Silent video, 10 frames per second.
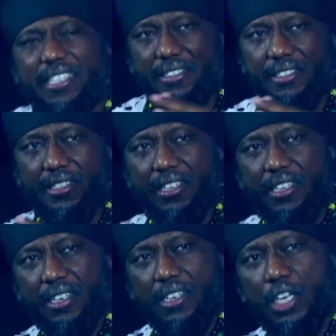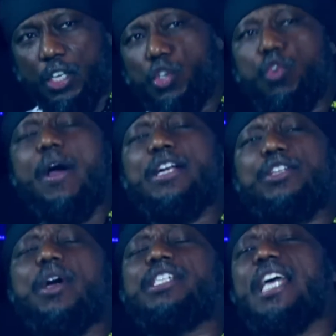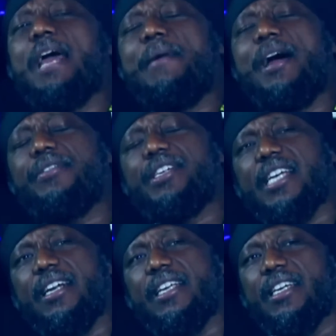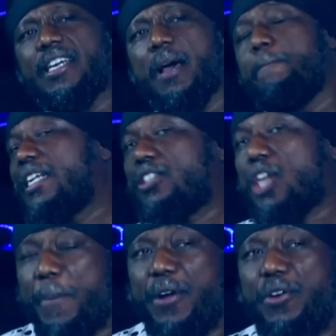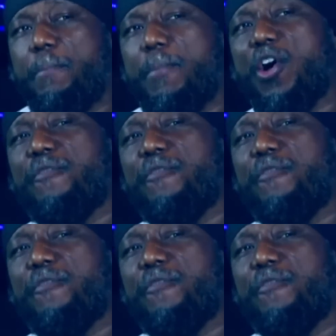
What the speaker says: Why? You went to Ashaiman recently, beat up a number